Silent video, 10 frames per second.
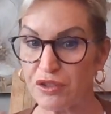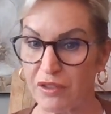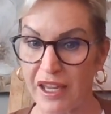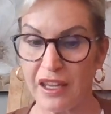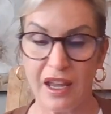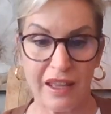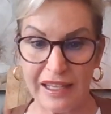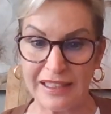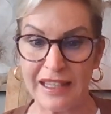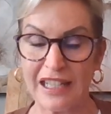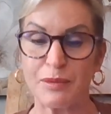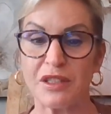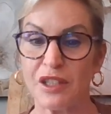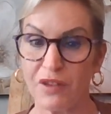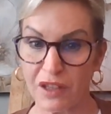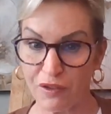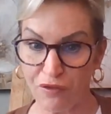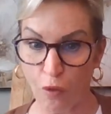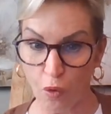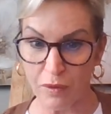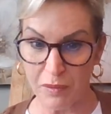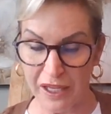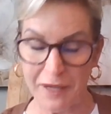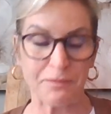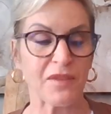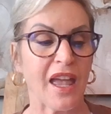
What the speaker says: So they did that specifically for me.